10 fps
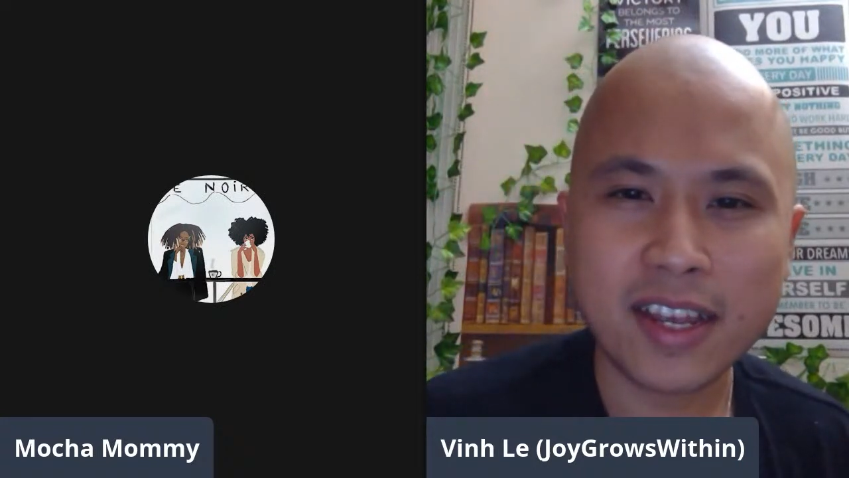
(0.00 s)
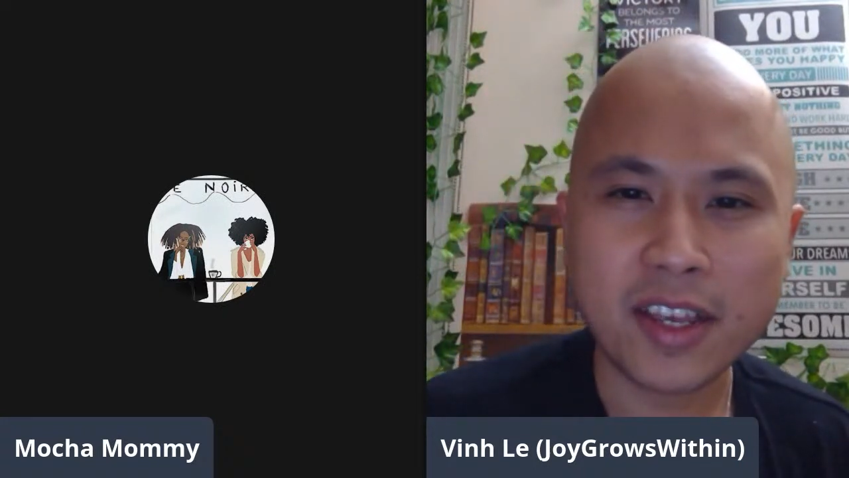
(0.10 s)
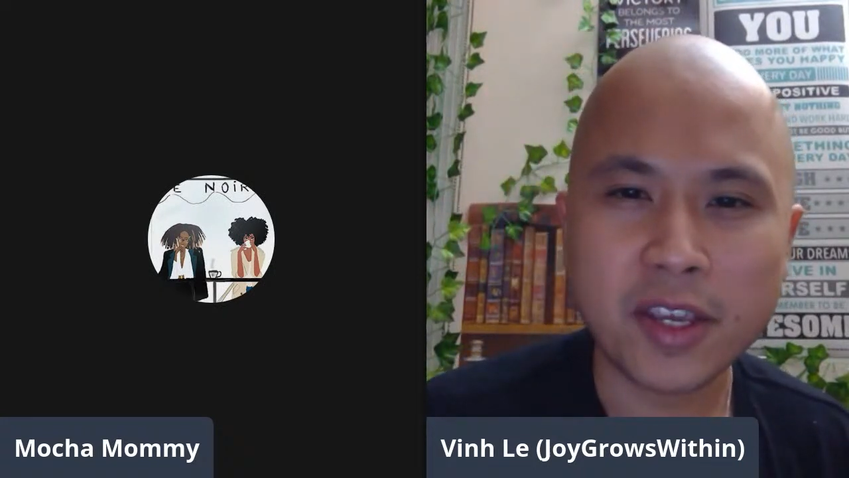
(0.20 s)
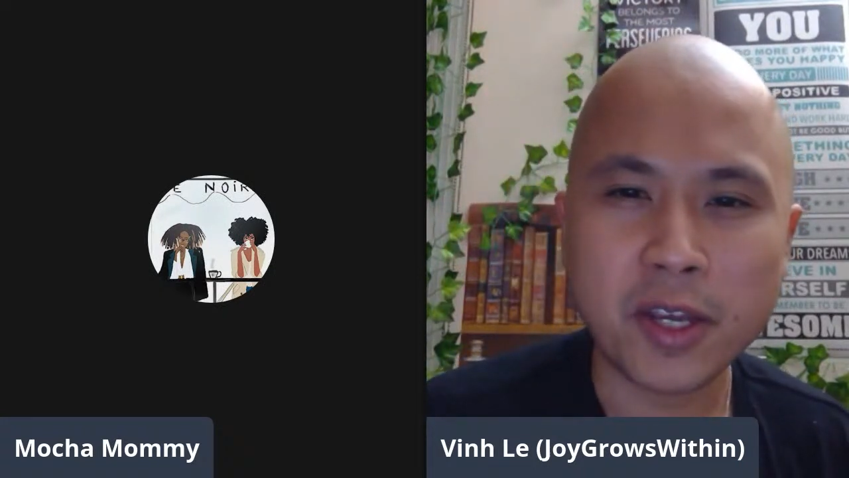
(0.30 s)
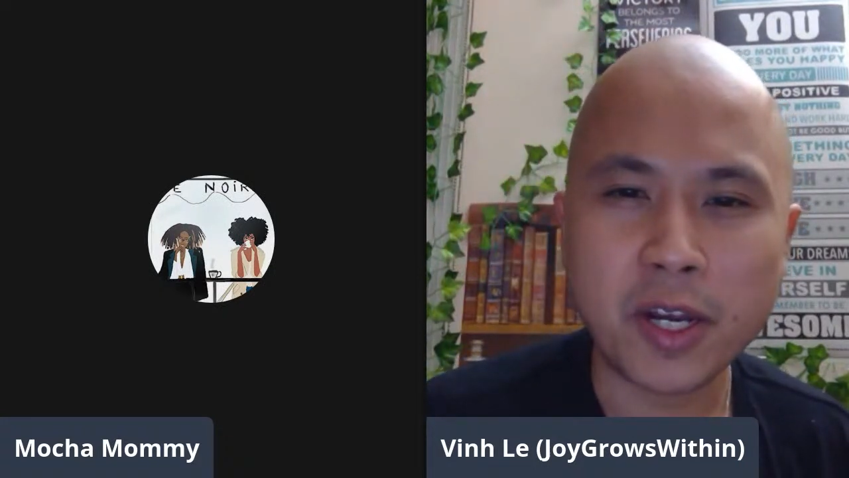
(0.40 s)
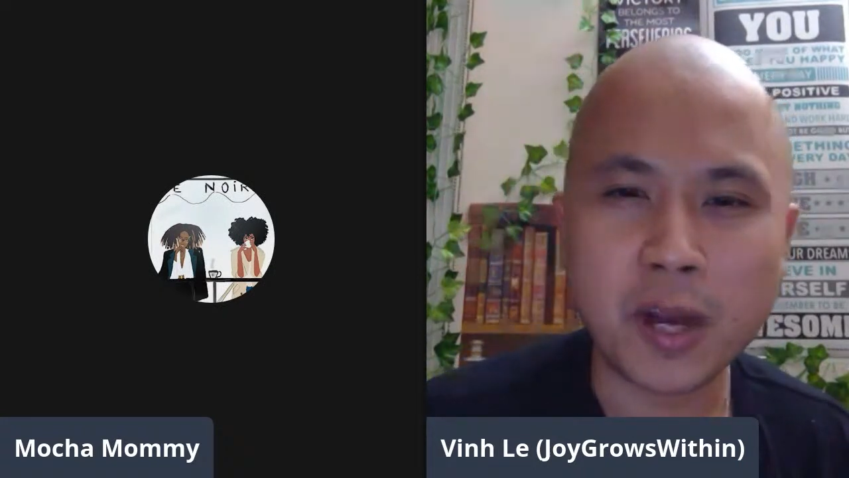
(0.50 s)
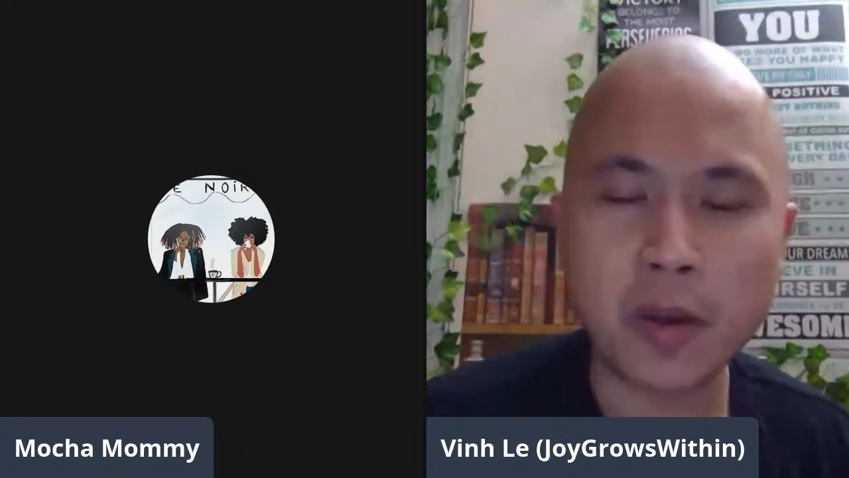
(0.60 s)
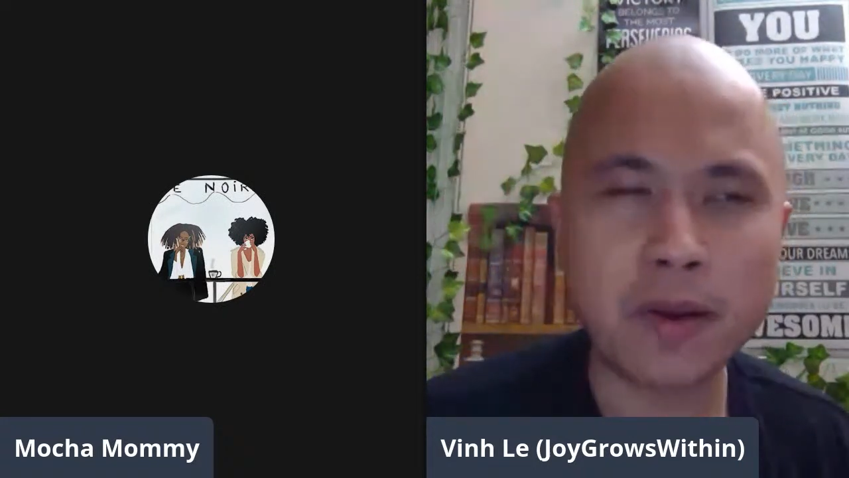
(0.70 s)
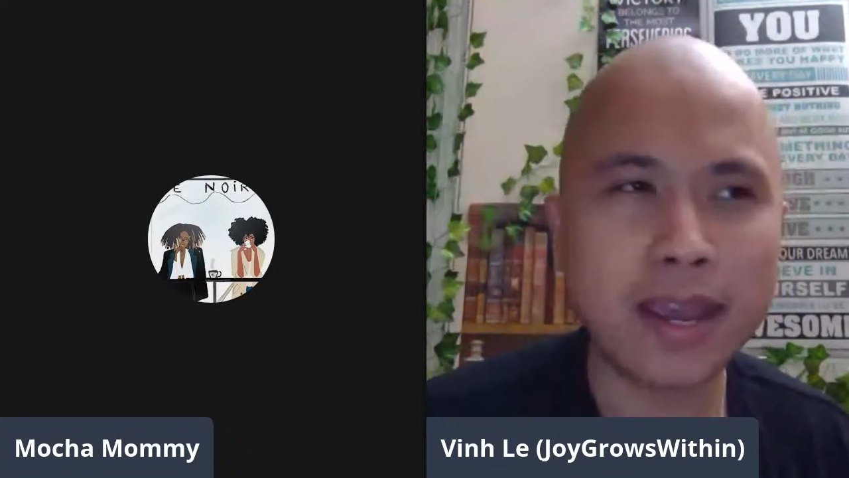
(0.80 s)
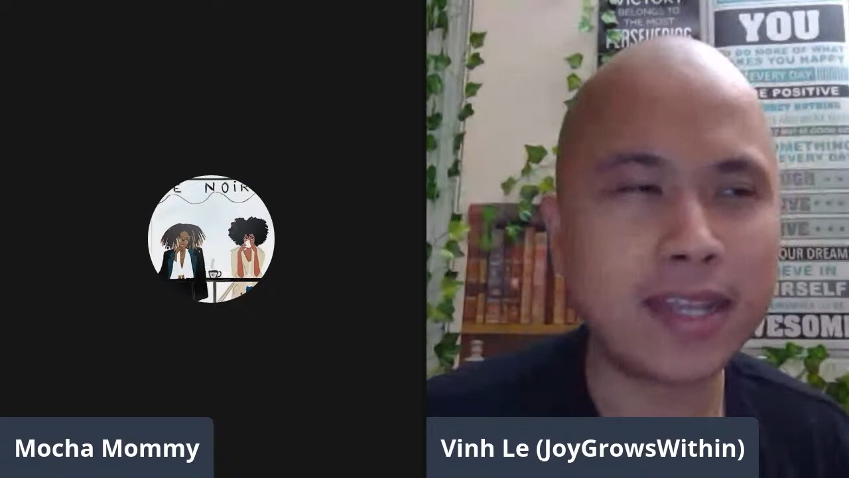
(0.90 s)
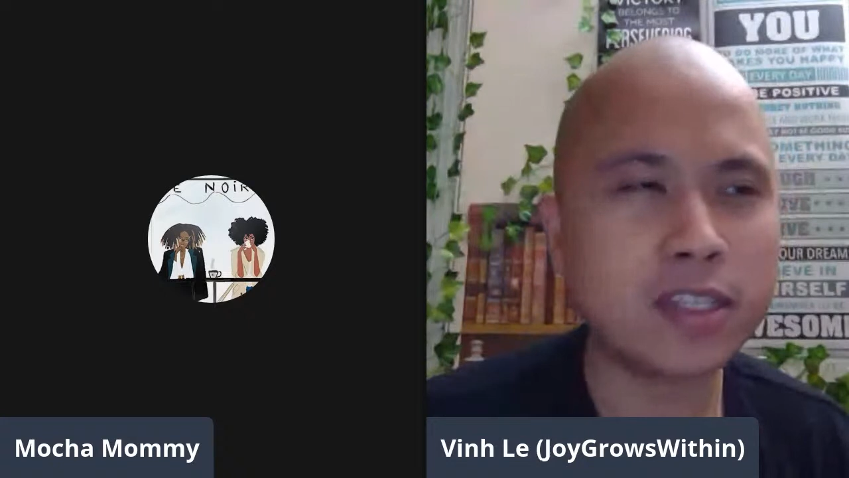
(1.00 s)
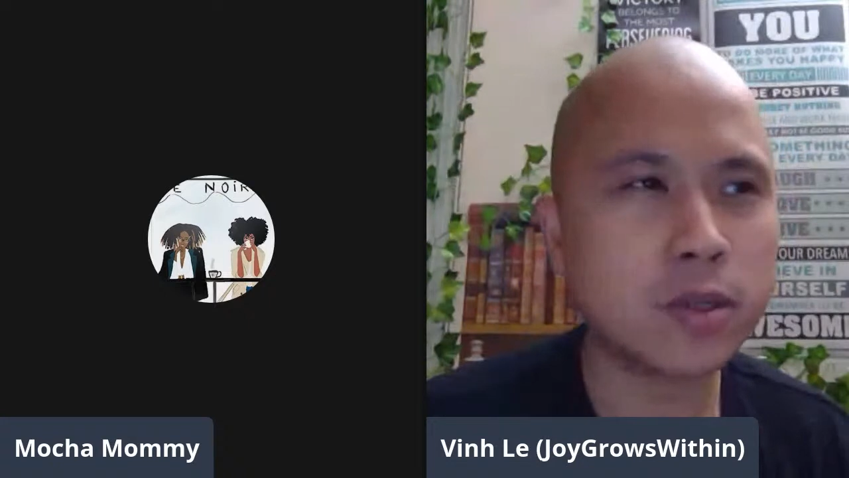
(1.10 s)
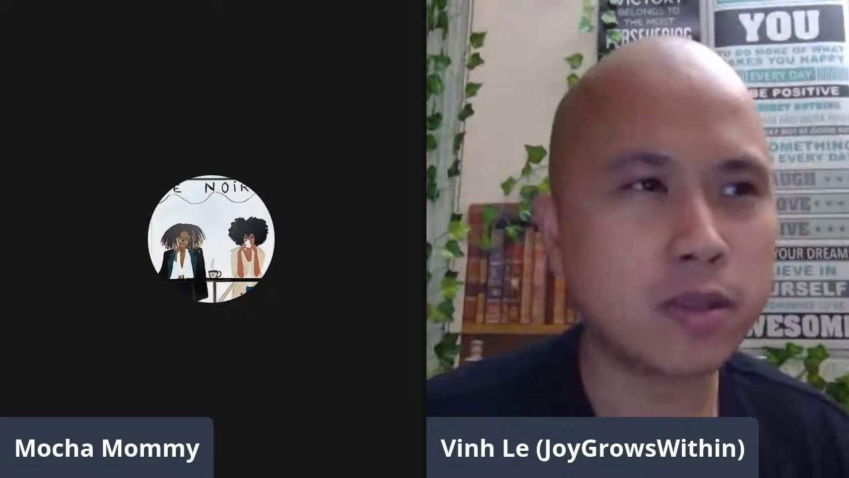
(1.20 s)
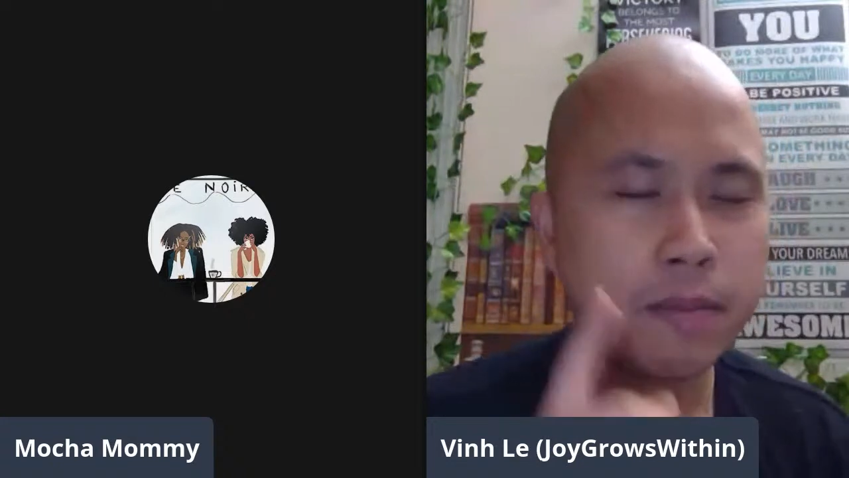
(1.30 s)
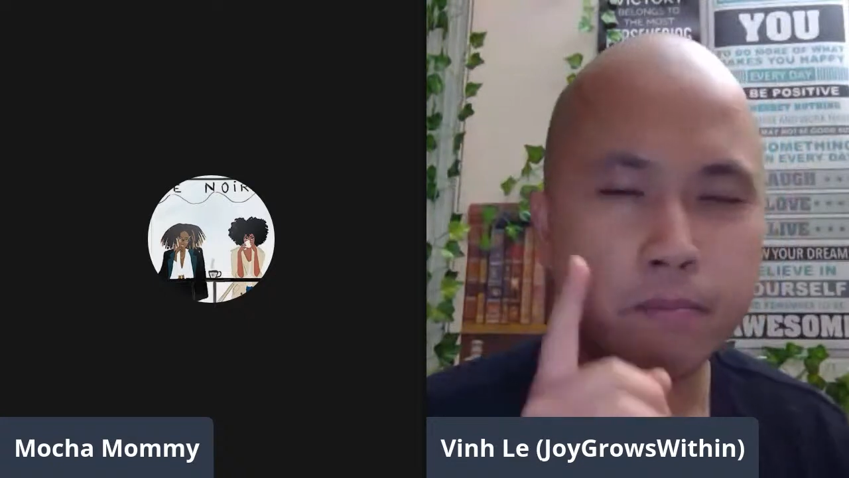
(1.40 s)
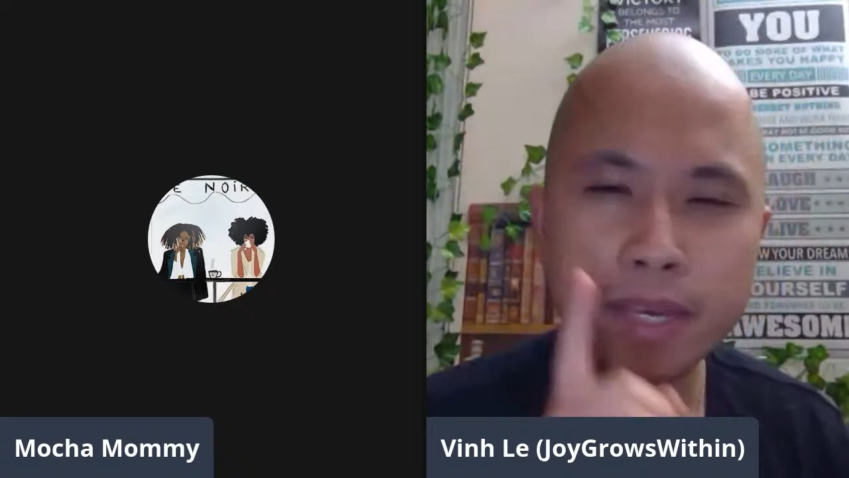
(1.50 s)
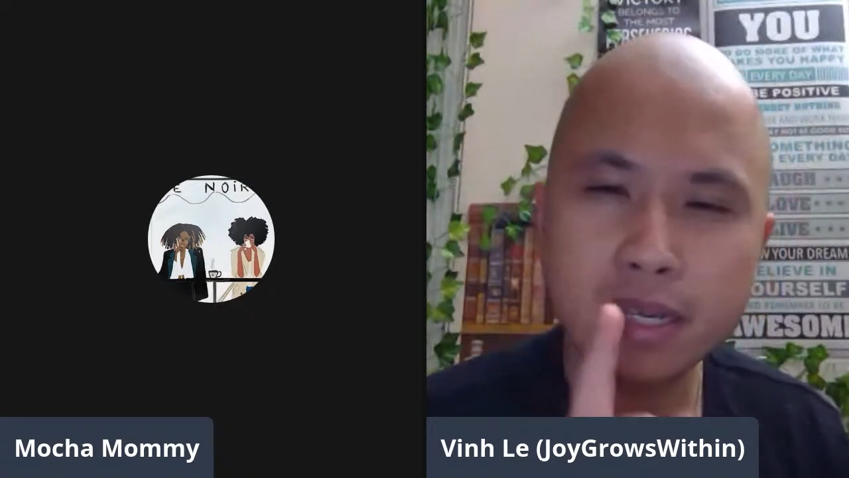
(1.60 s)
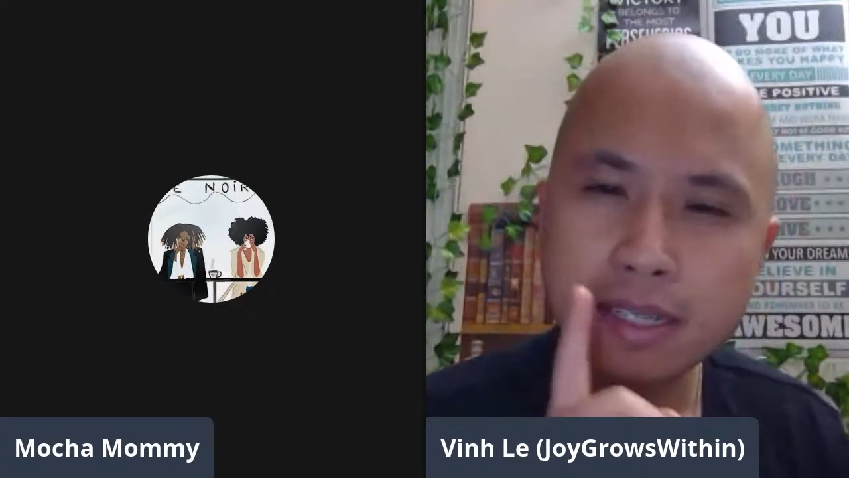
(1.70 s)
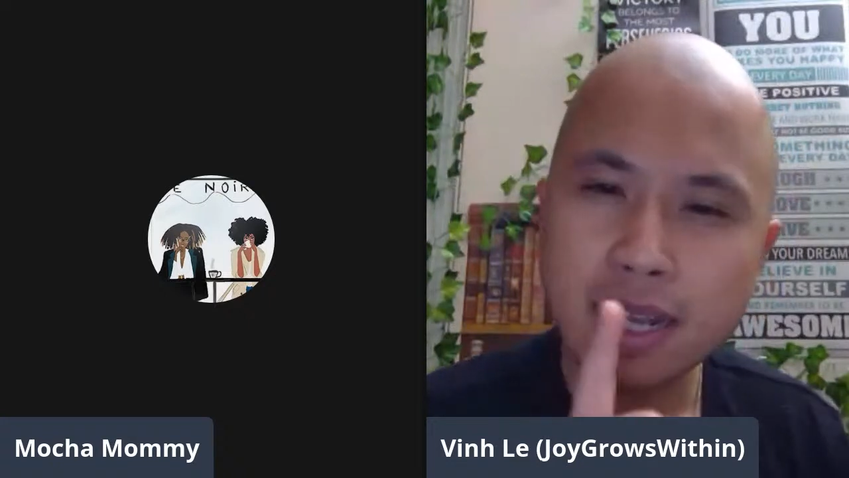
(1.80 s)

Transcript: and so the biggest